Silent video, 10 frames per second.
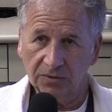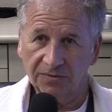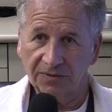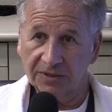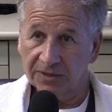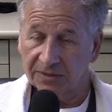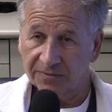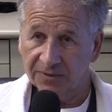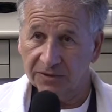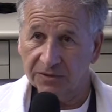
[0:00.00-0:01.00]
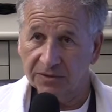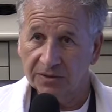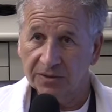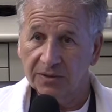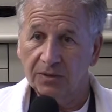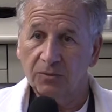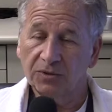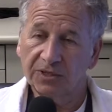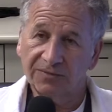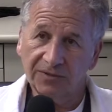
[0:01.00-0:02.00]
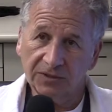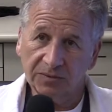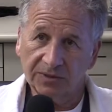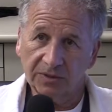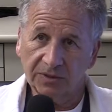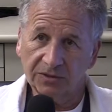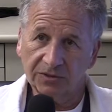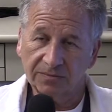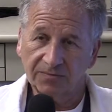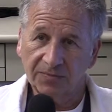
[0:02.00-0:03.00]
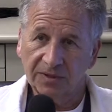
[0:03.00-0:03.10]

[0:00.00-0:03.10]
or fight any infection will not function without oxygen.